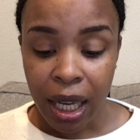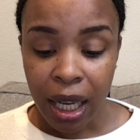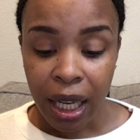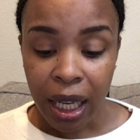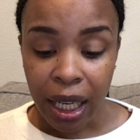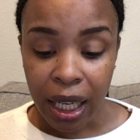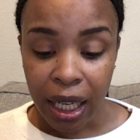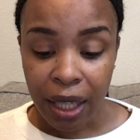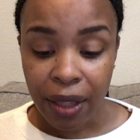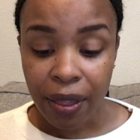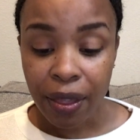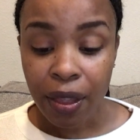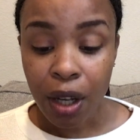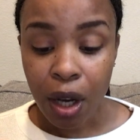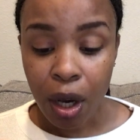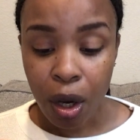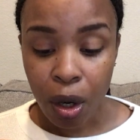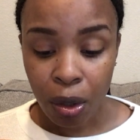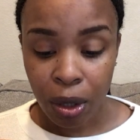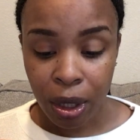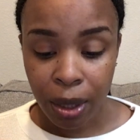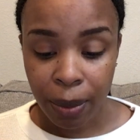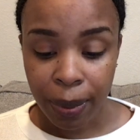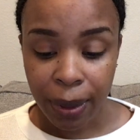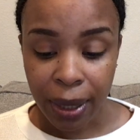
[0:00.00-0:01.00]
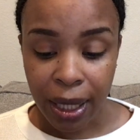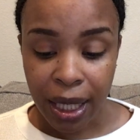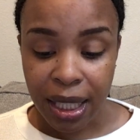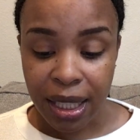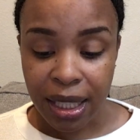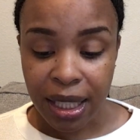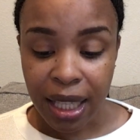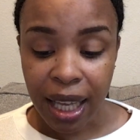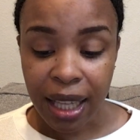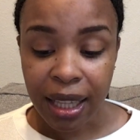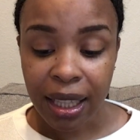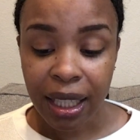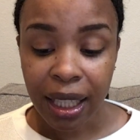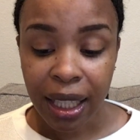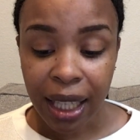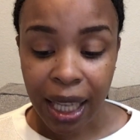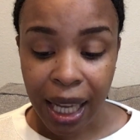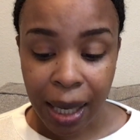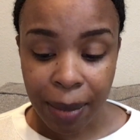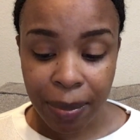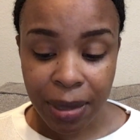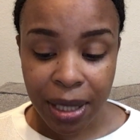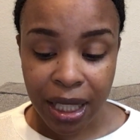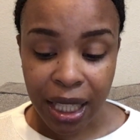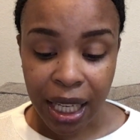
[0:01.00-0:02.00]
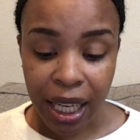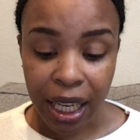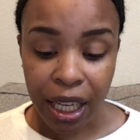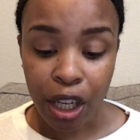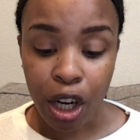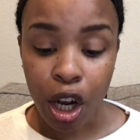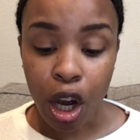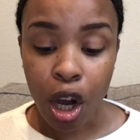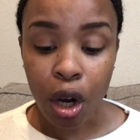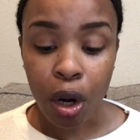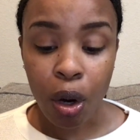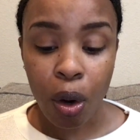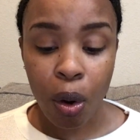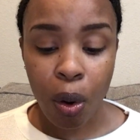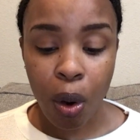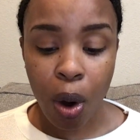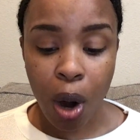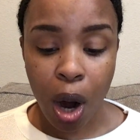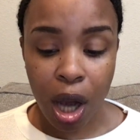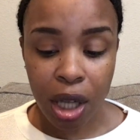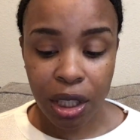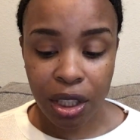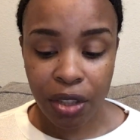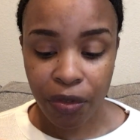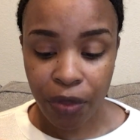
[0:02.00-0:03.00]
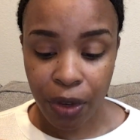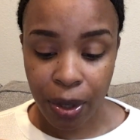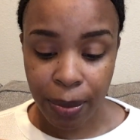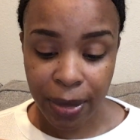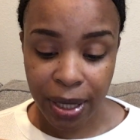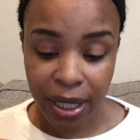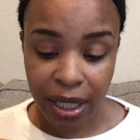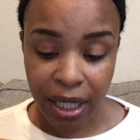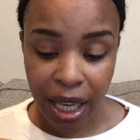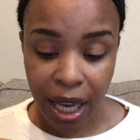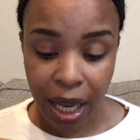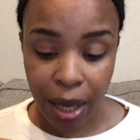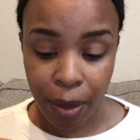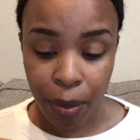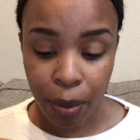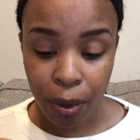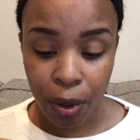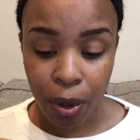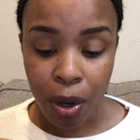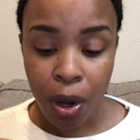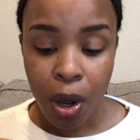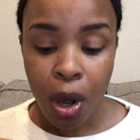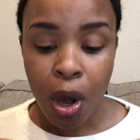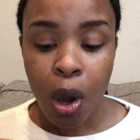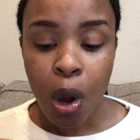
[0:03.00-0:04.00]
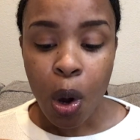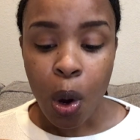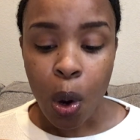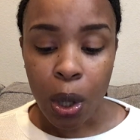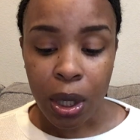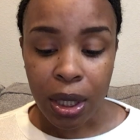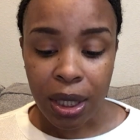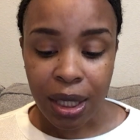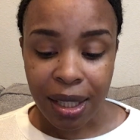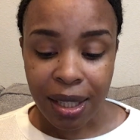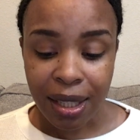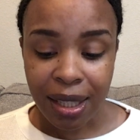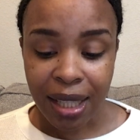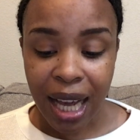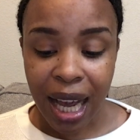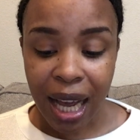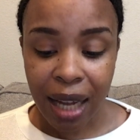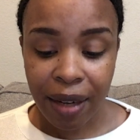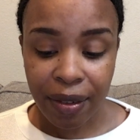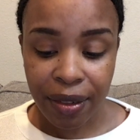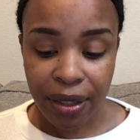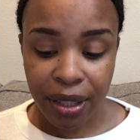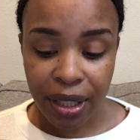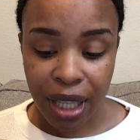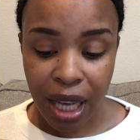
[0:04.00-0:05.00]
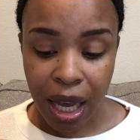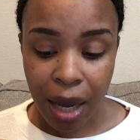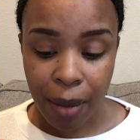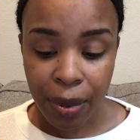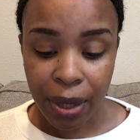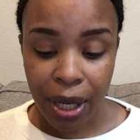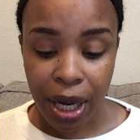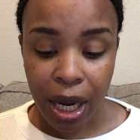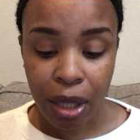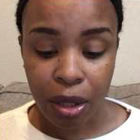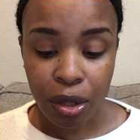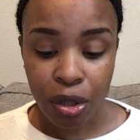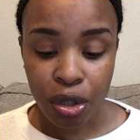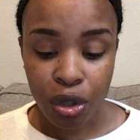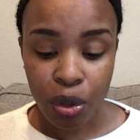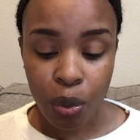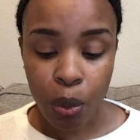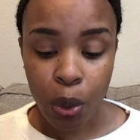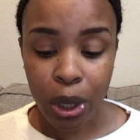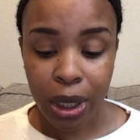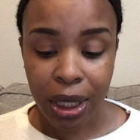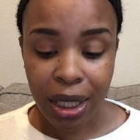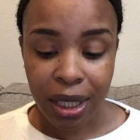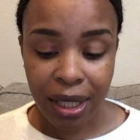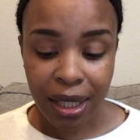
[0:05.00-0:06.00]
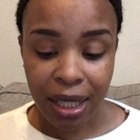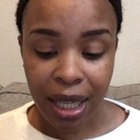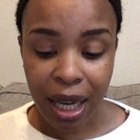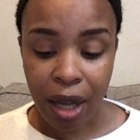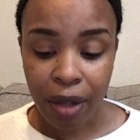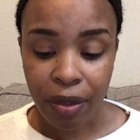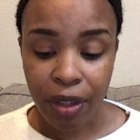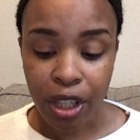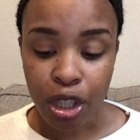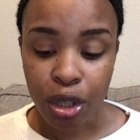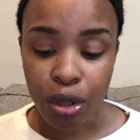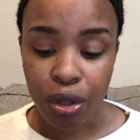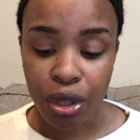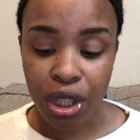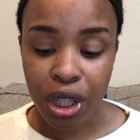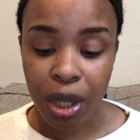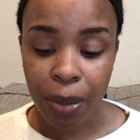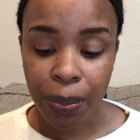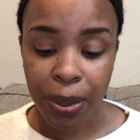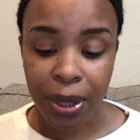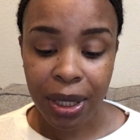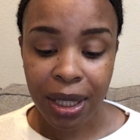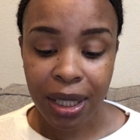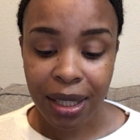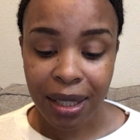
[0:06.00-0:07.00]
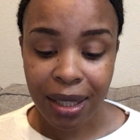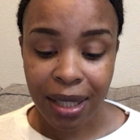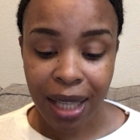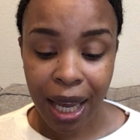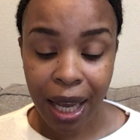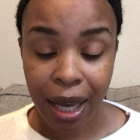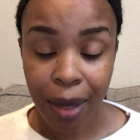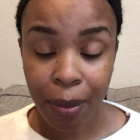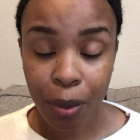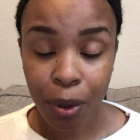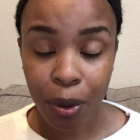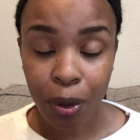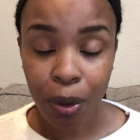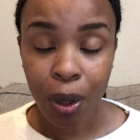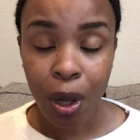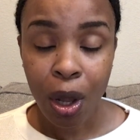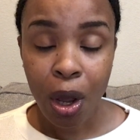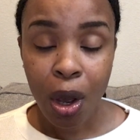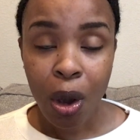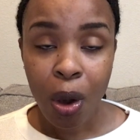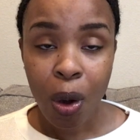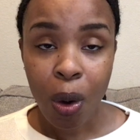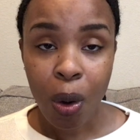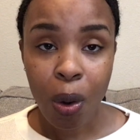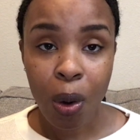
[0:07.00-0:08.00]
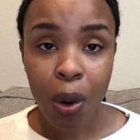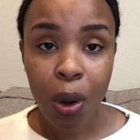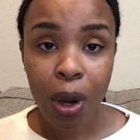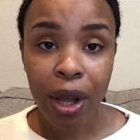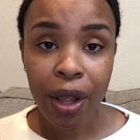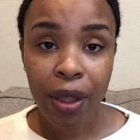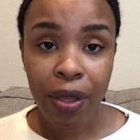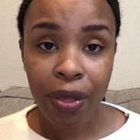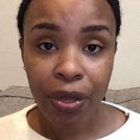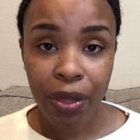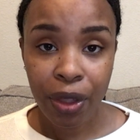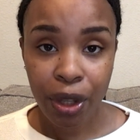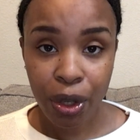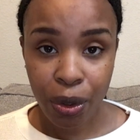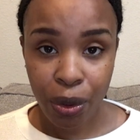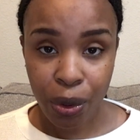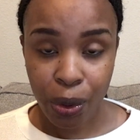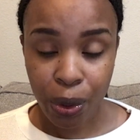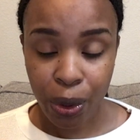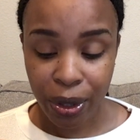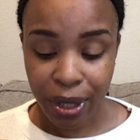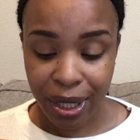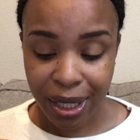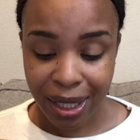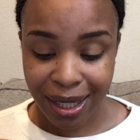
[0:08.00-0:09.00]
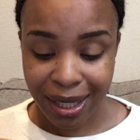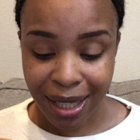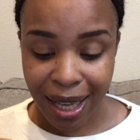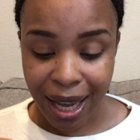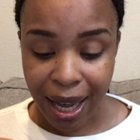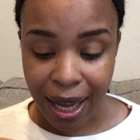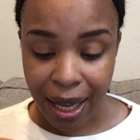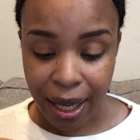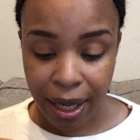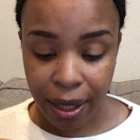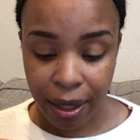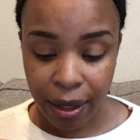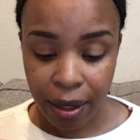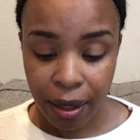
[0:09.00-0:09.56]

In the holy place. And the lampstand across from the table on the side of the tabernacle toward the south. And you shall put the table on the north side.